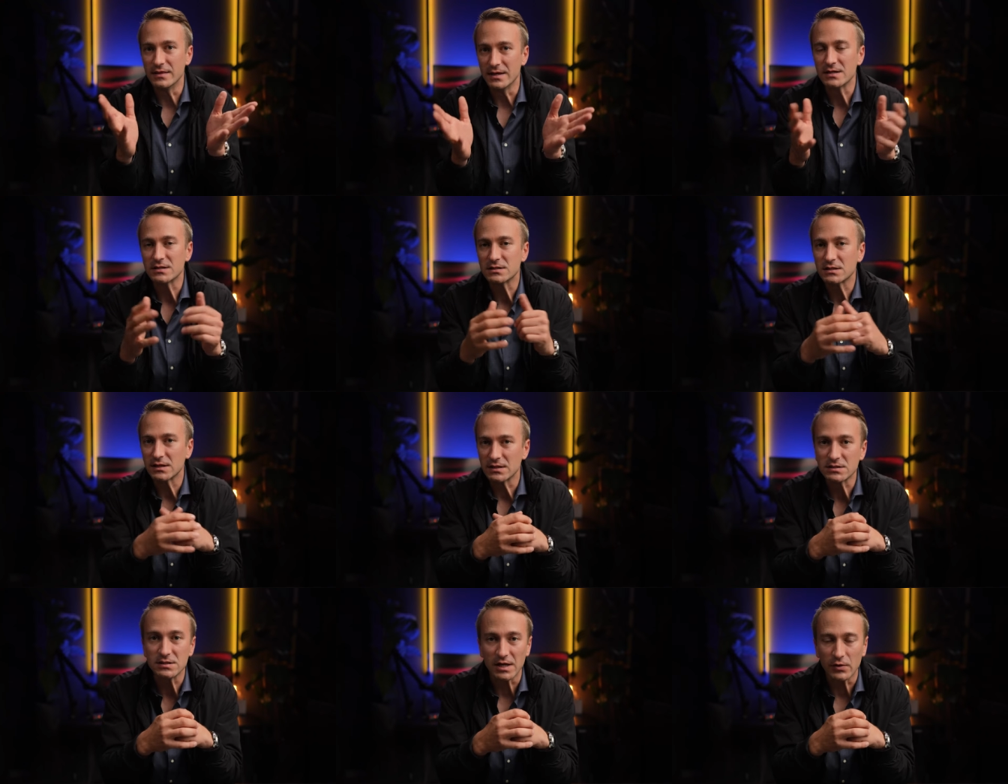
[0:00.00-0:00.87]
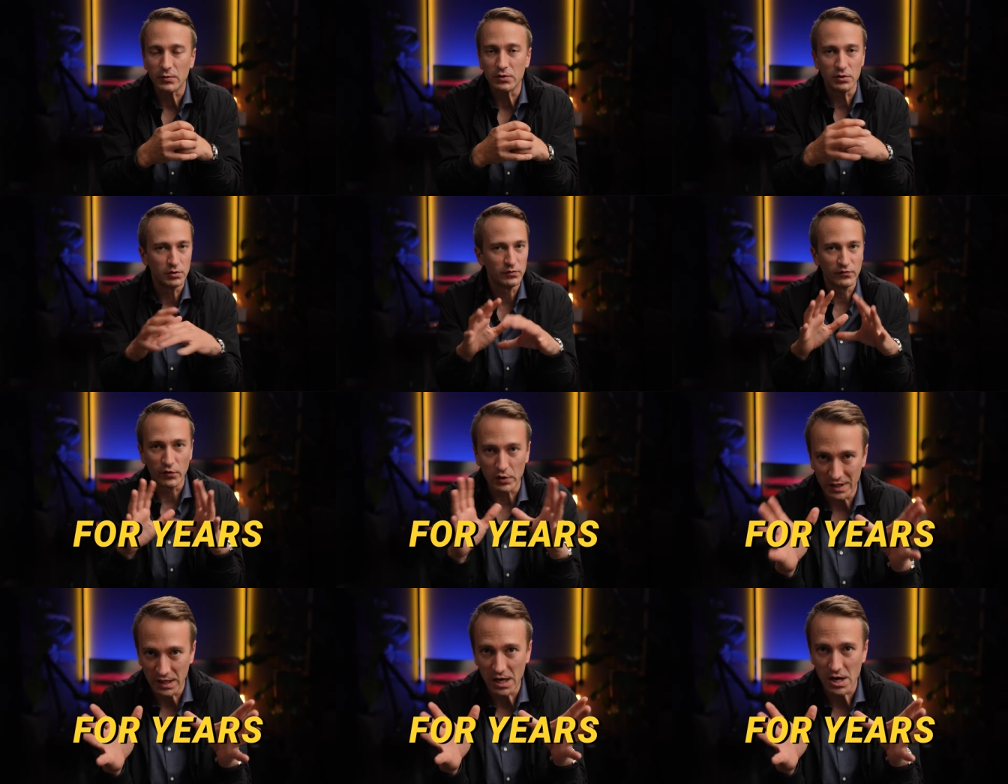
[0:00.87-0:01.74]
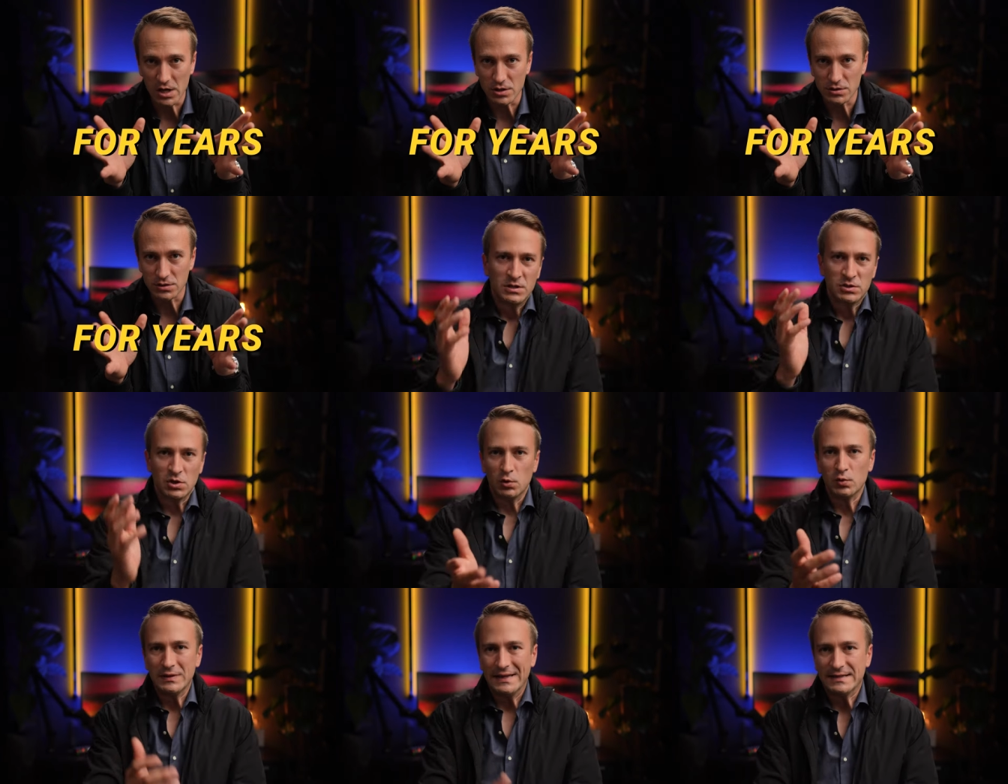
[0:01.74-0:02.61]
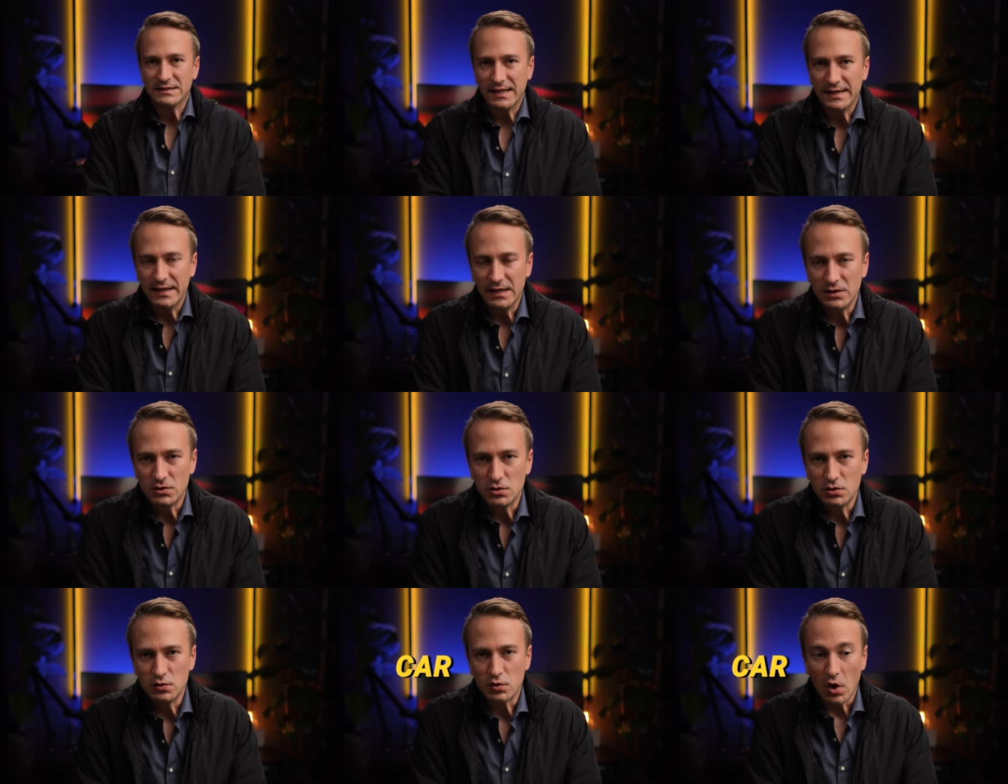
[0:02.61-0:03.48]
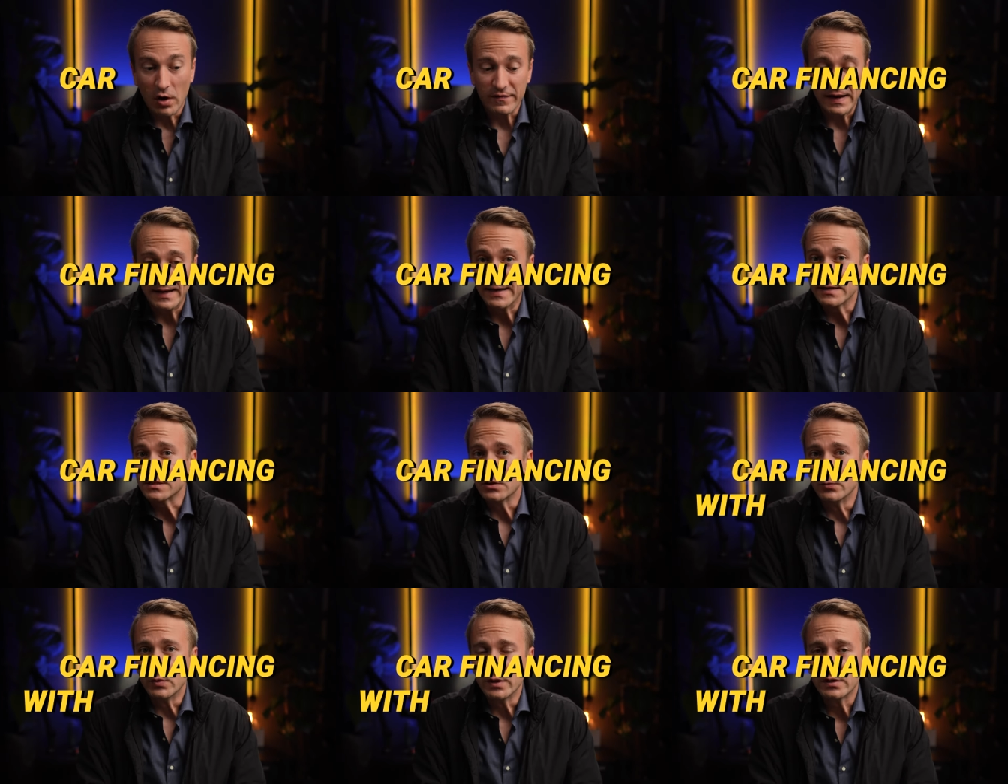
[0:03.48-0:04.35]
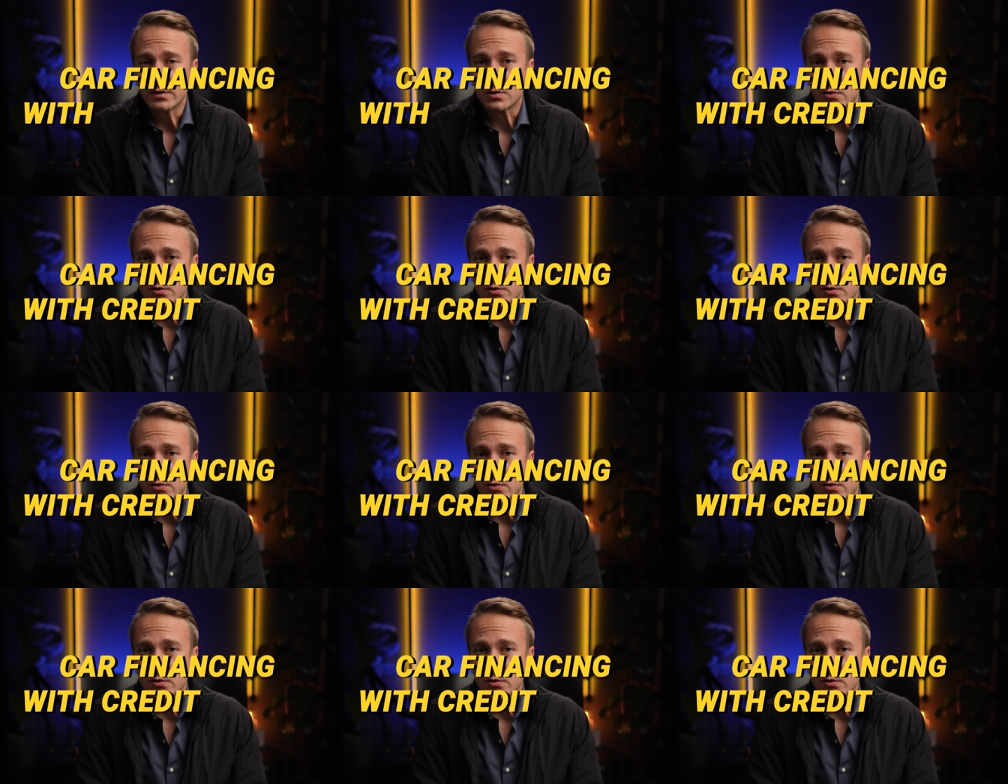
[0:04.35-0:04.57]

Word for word: this can stick with you for years. So let's get into car financing with